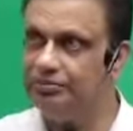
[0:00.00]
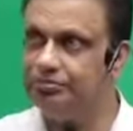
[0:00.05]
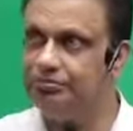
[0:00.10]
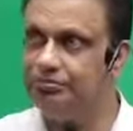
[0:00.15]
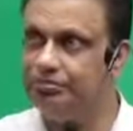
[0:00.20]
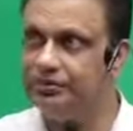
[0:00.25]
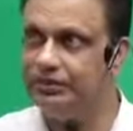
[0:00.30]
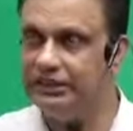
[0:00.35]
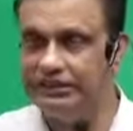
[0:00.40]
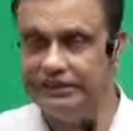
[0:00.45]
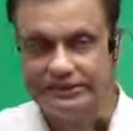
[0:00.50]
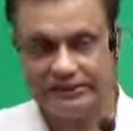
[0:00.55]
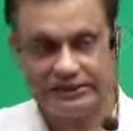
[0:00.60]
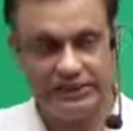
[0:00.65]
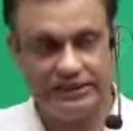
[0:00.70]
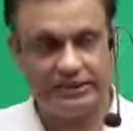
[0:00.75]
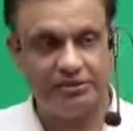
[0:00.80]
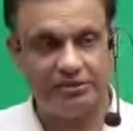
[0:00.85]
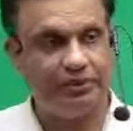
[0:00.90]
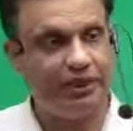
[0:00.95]

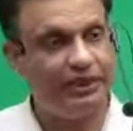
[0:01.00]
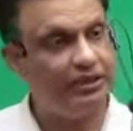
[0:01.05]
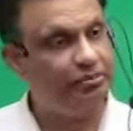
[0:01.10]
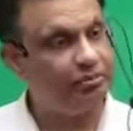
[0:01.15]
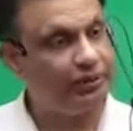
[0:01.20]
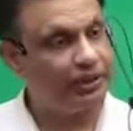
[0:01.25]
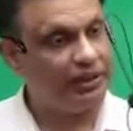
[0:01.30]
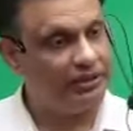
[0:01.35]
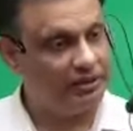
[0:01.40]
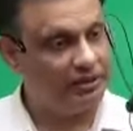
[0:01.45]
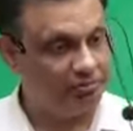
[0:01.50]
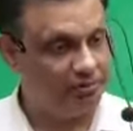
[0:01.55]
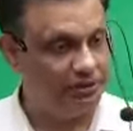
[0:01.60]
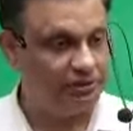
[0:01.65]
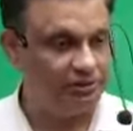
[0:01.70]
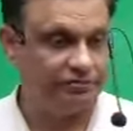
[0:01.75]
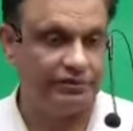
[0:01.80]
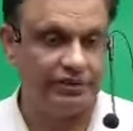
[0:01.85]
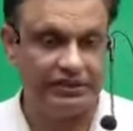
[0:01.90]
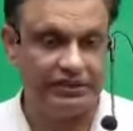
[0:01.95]
legislation by a parliament,
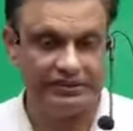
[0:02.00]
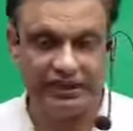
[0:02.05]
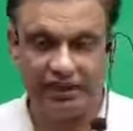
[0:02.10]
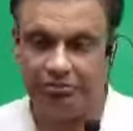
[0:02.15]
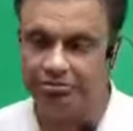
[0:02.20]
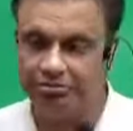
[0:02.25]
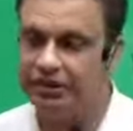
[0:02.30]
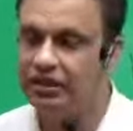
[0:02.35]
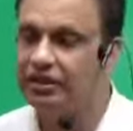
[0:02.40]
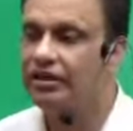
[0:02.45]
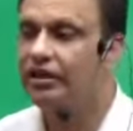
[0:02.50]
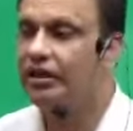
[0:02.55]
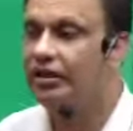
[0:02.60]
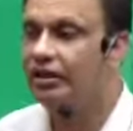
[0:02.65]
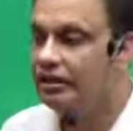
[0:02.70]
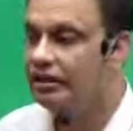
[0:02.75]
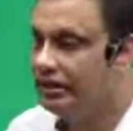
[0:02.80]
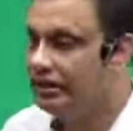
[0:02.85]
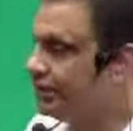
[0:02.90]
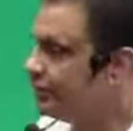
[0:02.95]
for example,
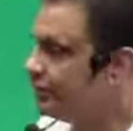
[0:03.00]
leads